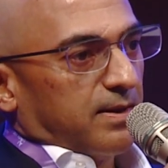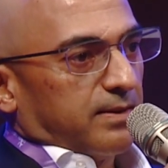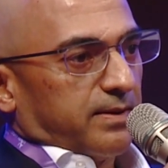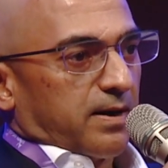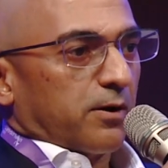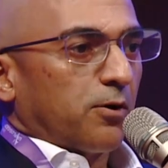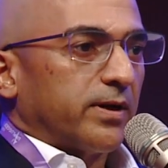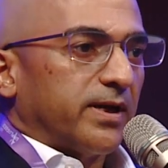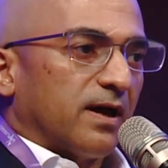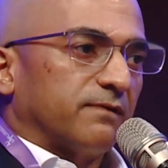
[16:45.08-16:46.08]
there are not
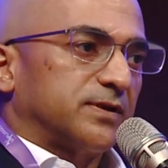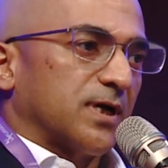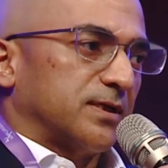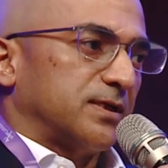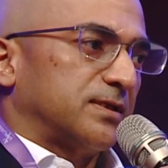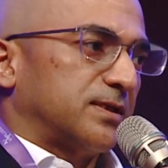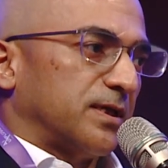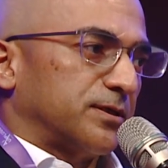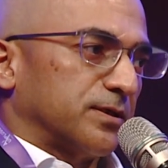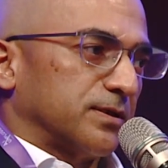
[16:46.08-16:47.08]
enough charging
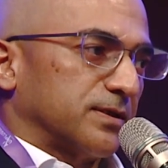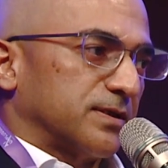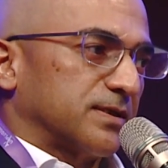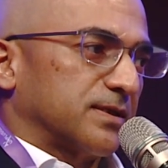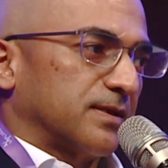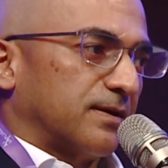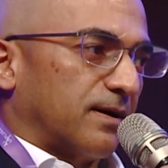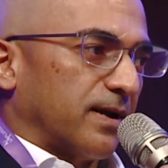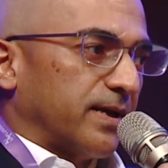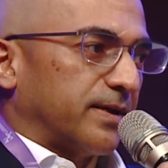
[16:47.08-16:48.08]
stations,
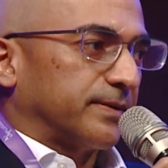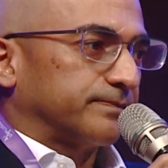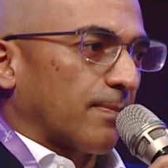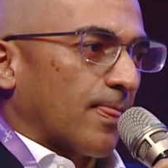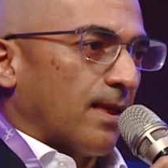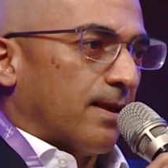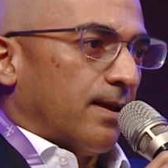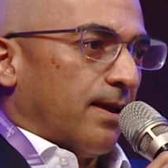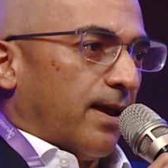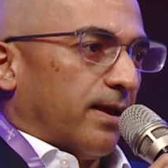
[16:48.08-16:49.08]
right?
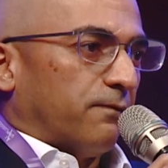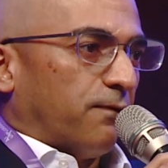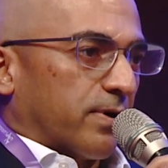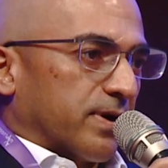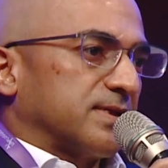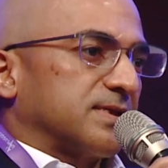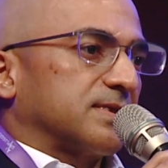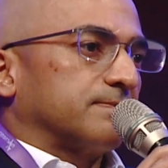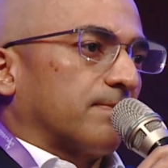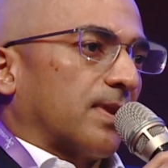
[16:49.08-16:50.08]
And for
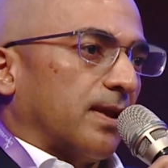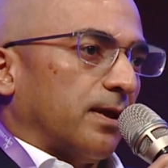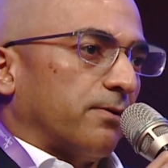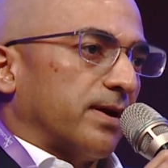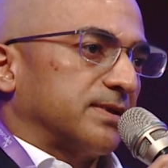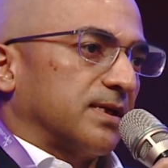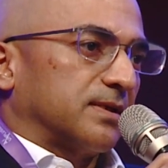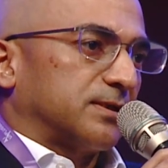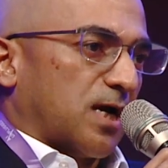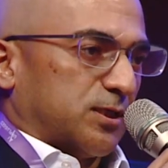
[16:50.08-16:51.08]
us, as a
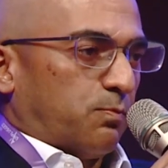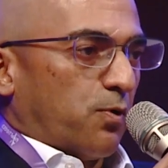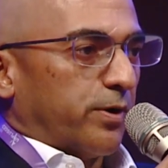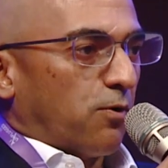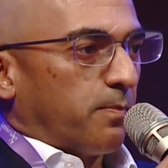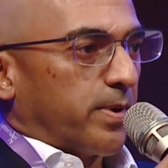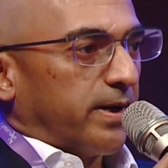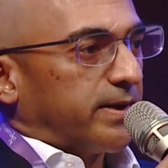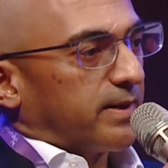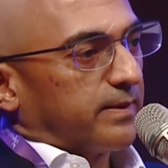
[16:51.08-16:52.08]
charge point
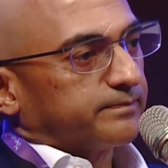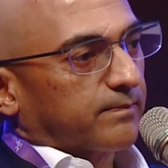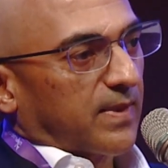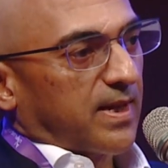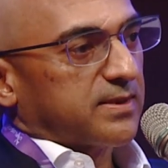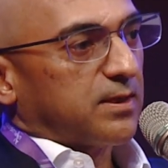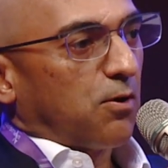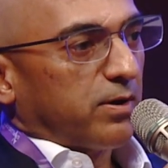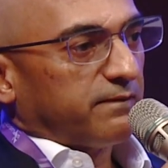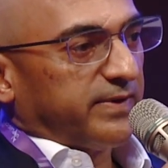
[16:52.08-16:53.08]
operator, there's a
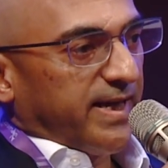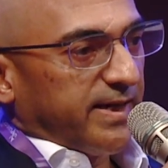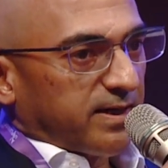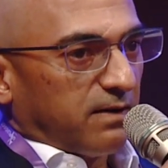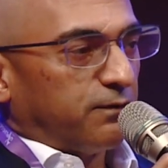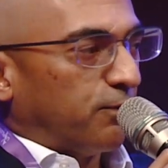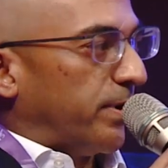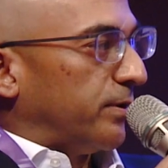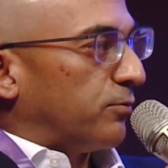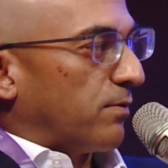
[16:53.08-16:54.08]
lot of data
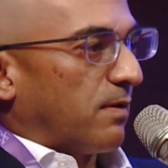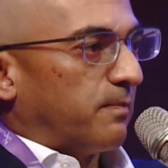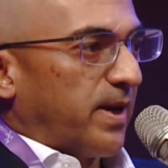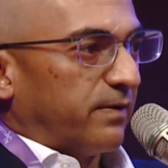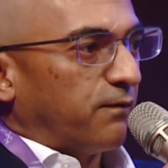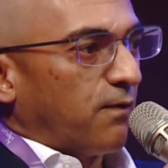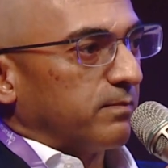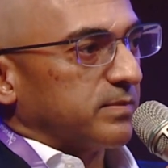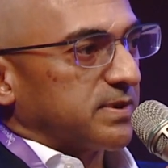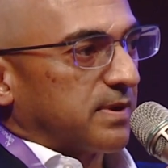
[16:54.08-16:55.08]
flowing through our
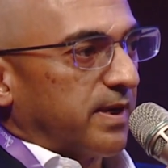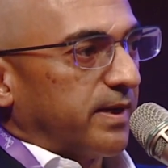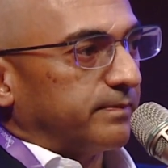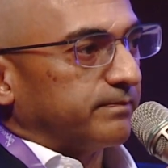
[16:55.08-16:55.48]
platforms, right?